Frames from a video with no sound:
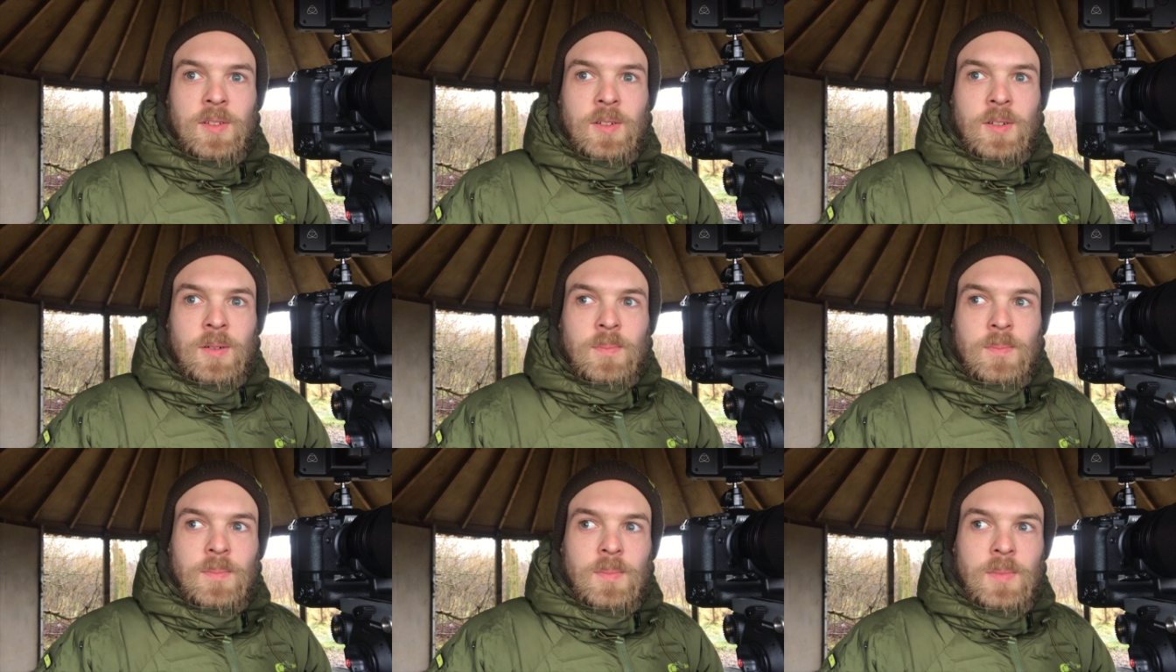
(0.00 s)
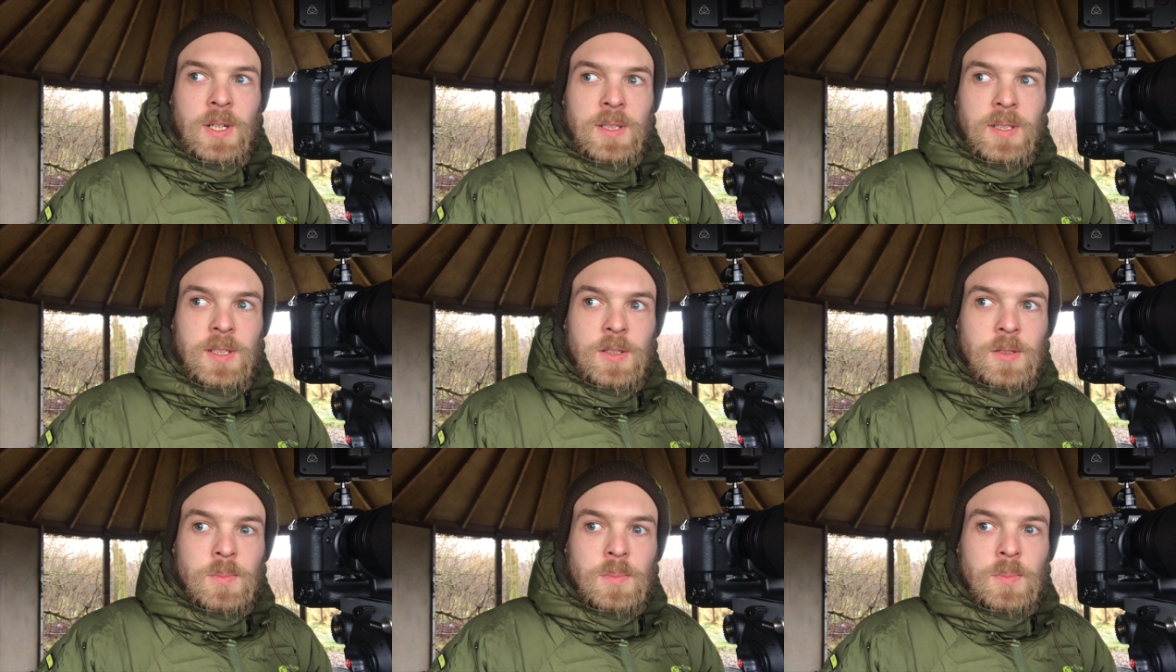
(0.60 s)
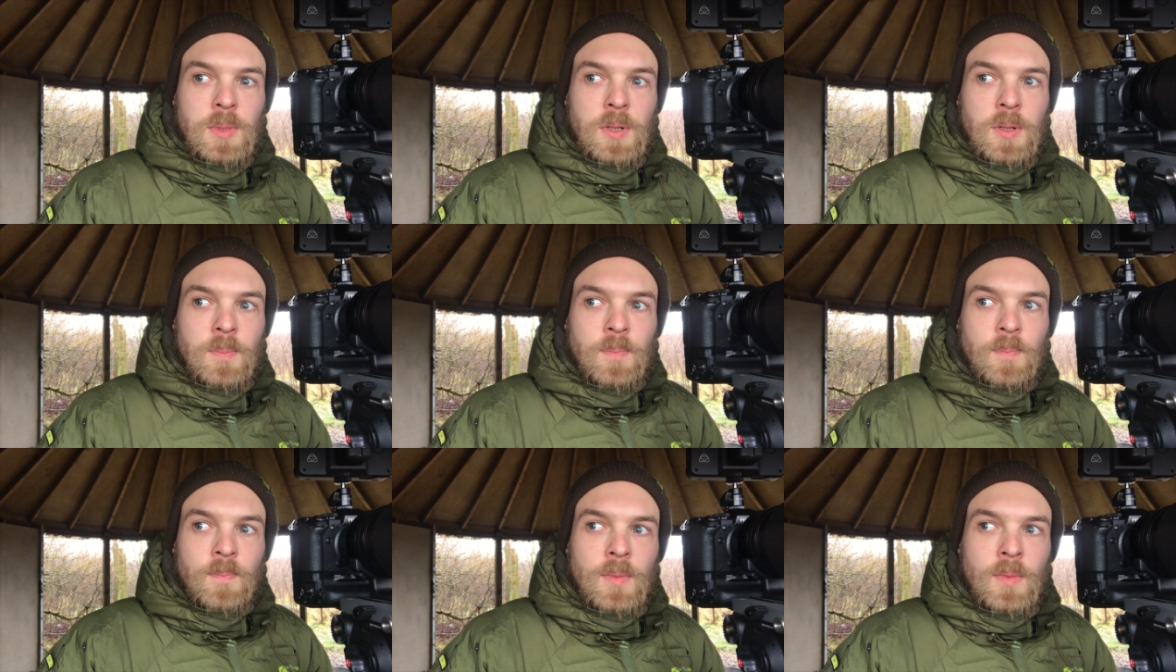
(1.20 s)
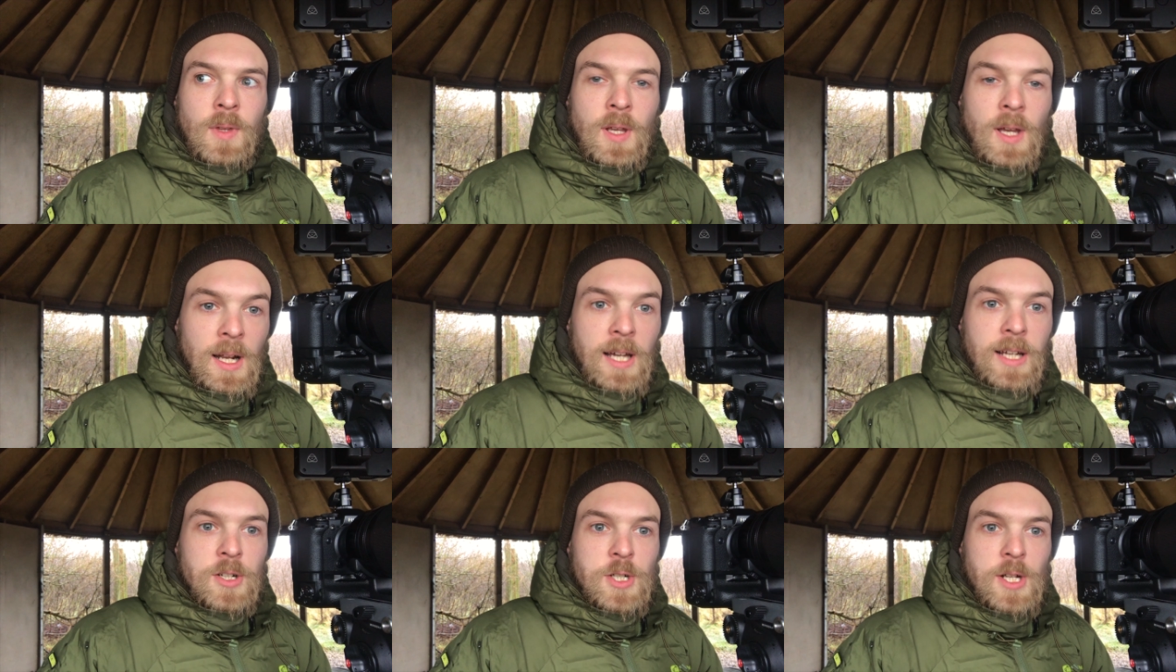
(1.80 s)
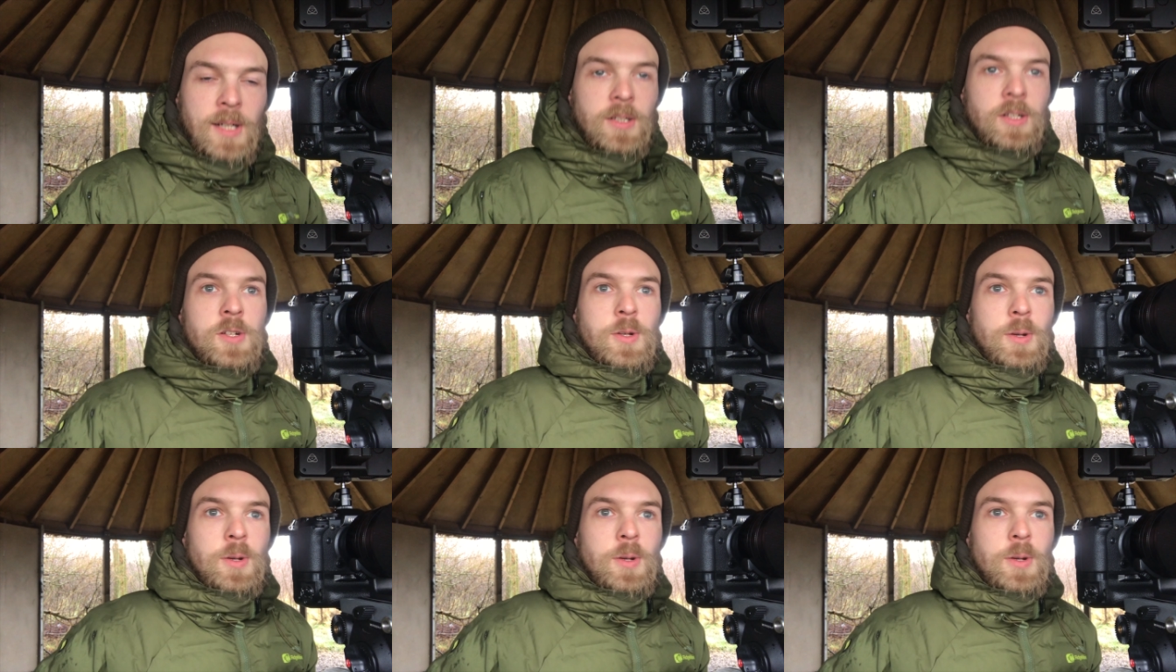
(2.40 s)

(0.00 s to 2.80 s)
not ideal, but I like a challenge.